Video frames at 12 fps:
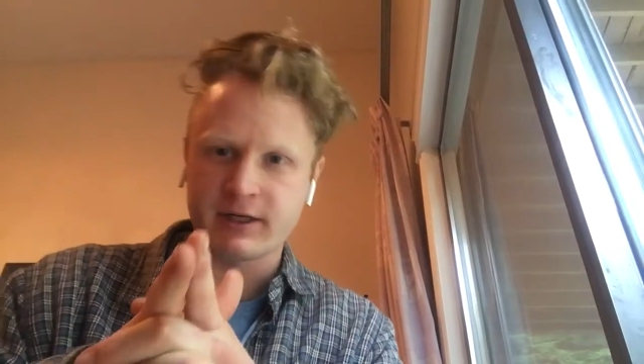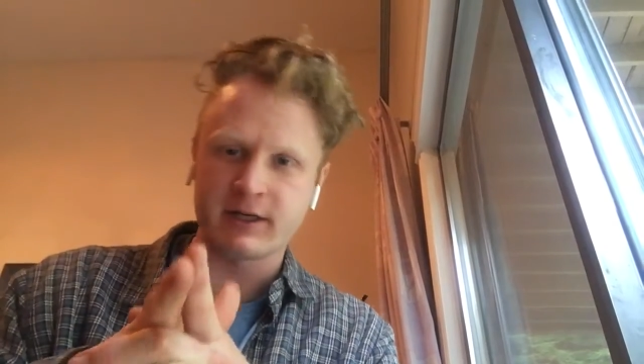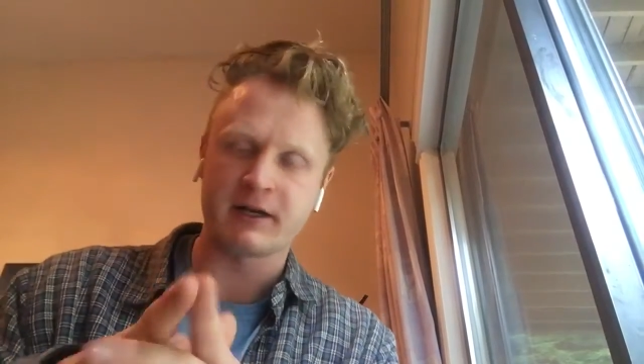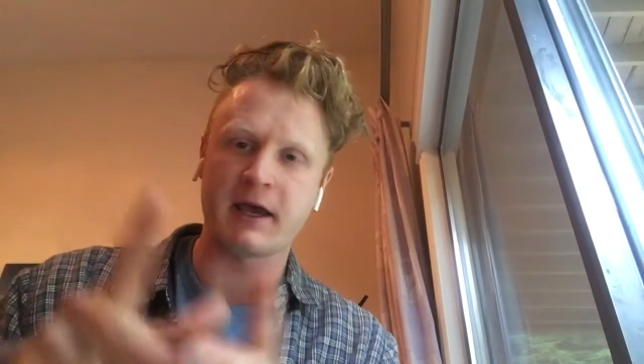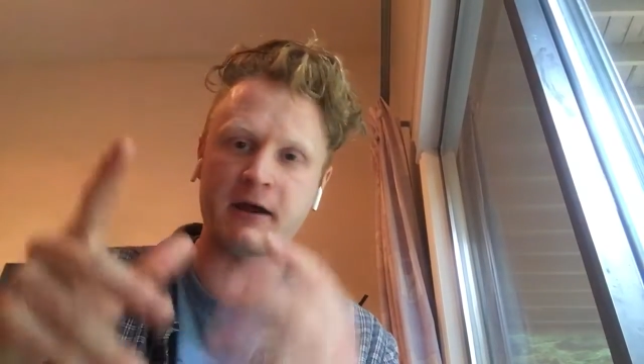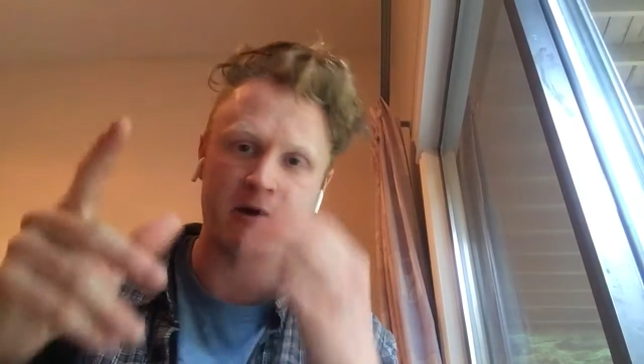
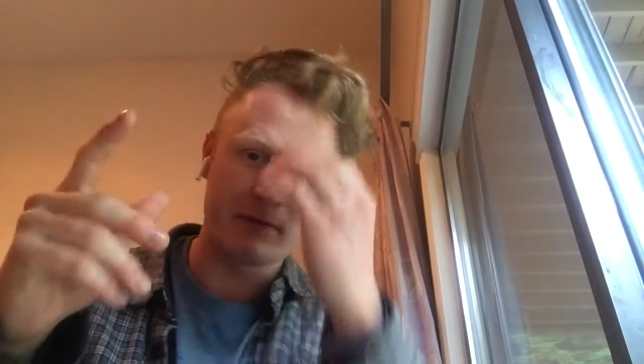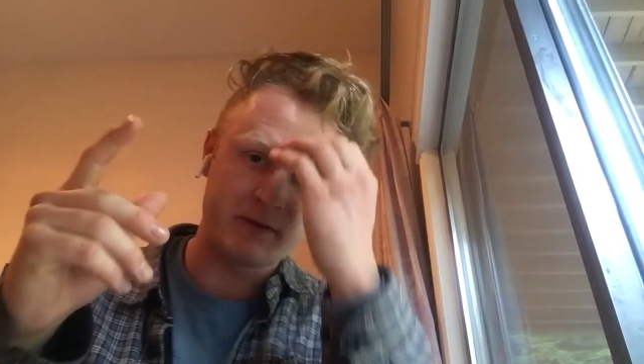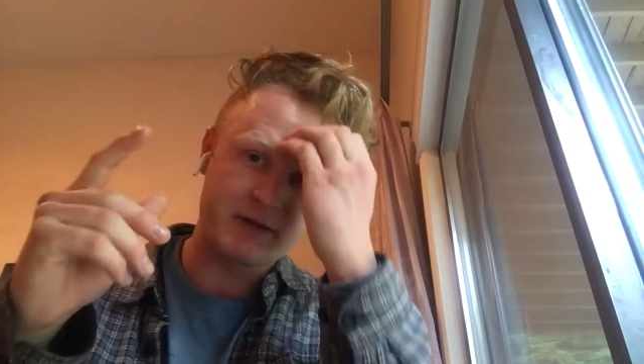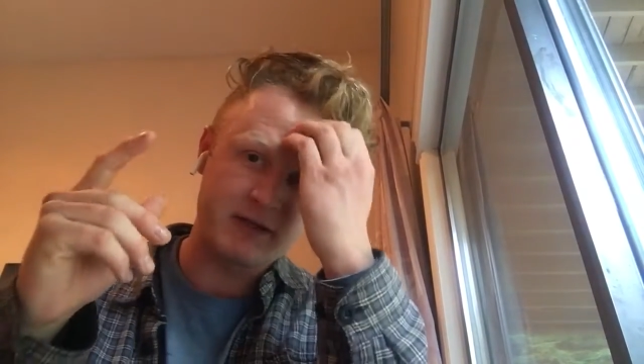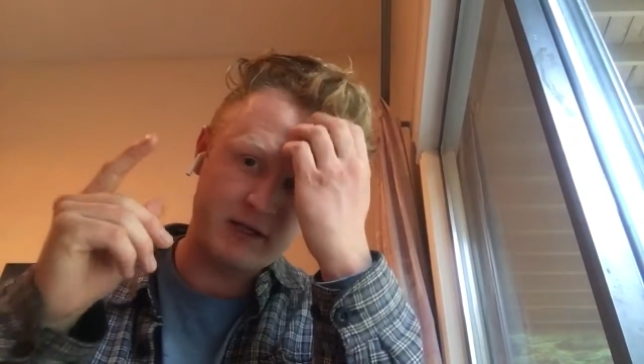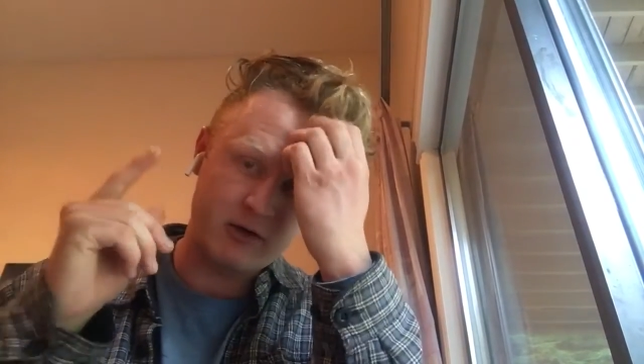today on
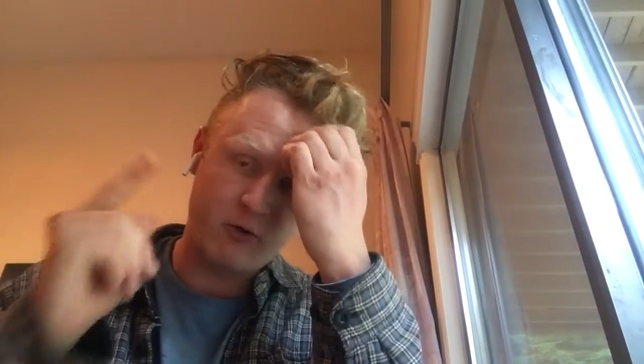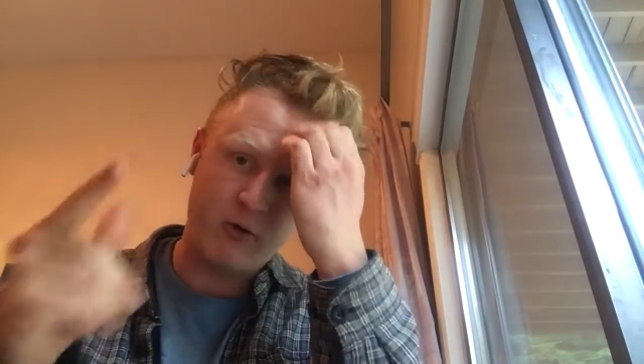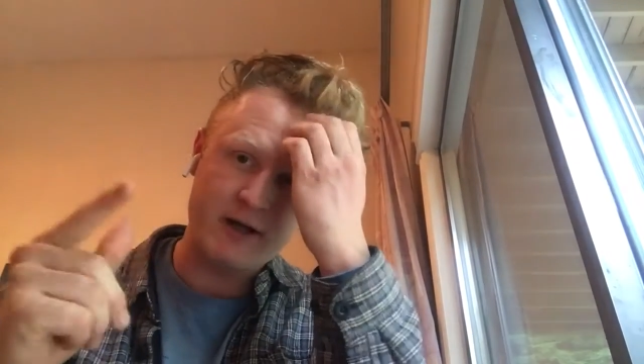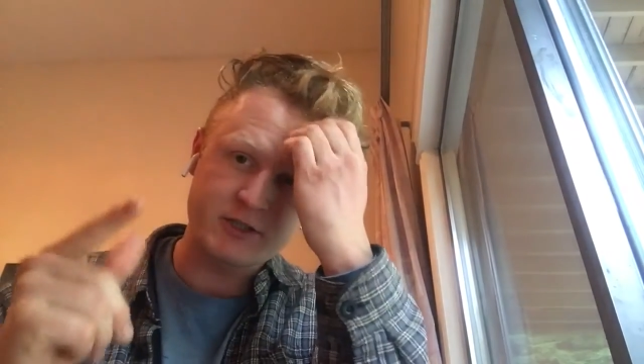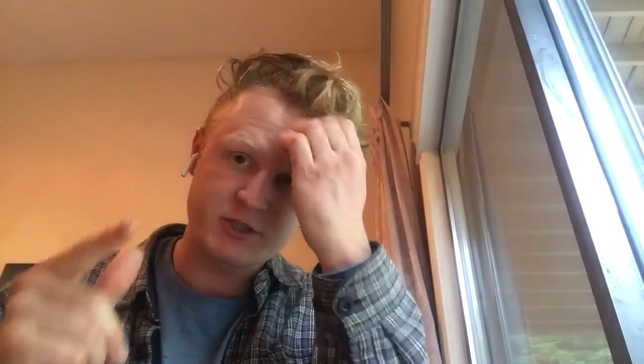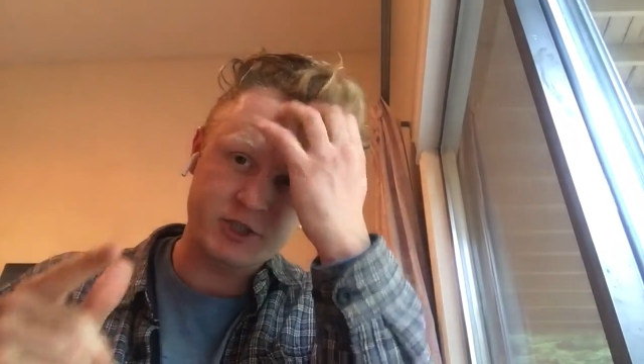the
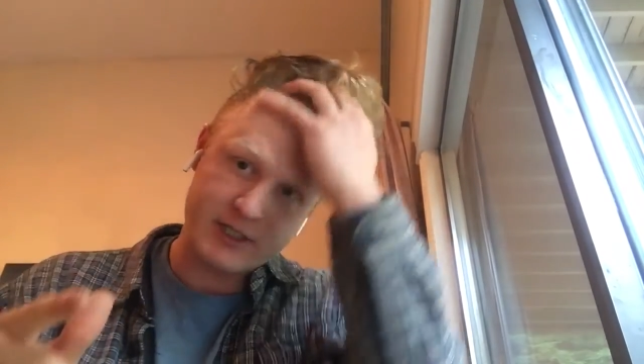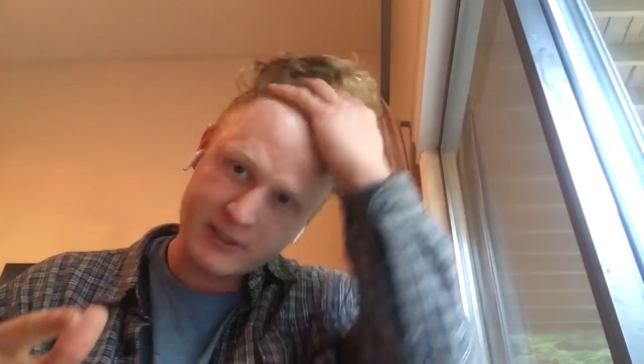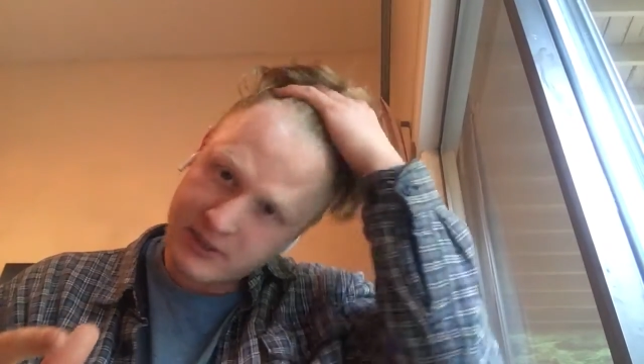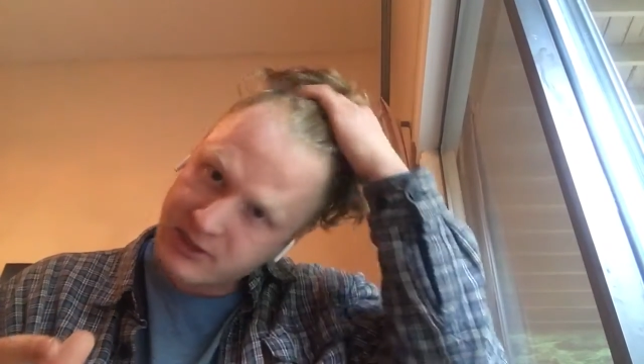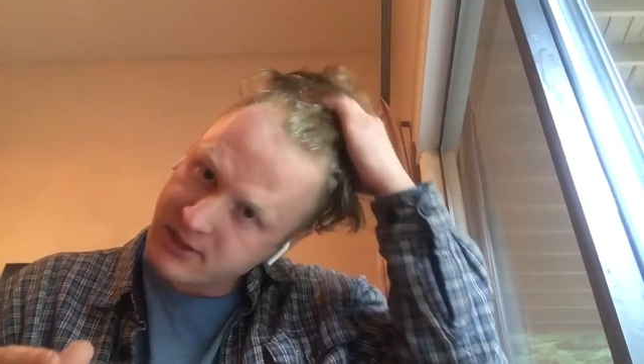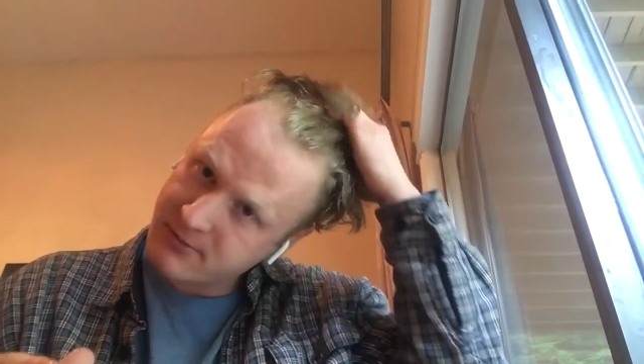
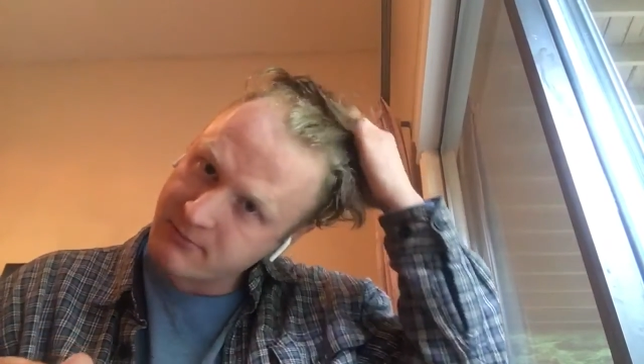questions,